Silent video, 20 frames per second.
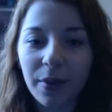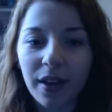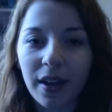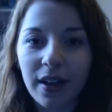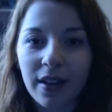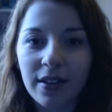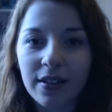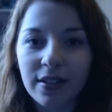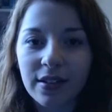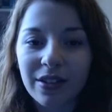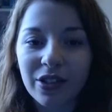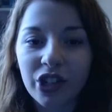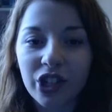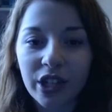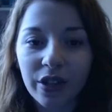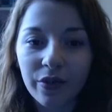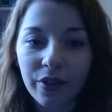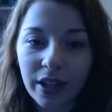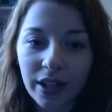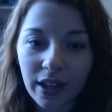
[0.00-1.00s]
because
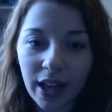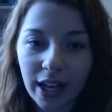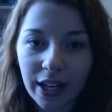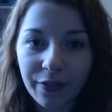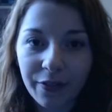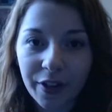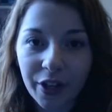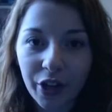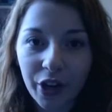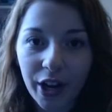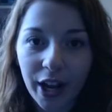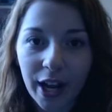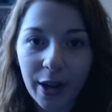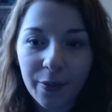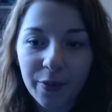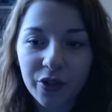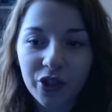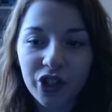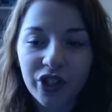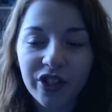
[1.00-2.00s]
she didn't really like video games.